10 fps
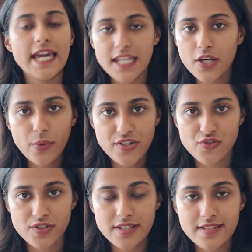any
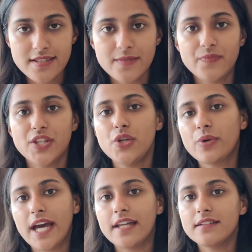questions,
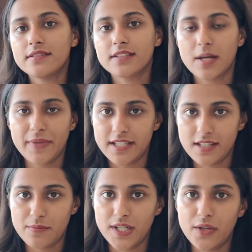you can comment
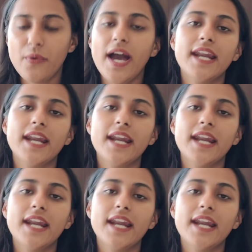them below,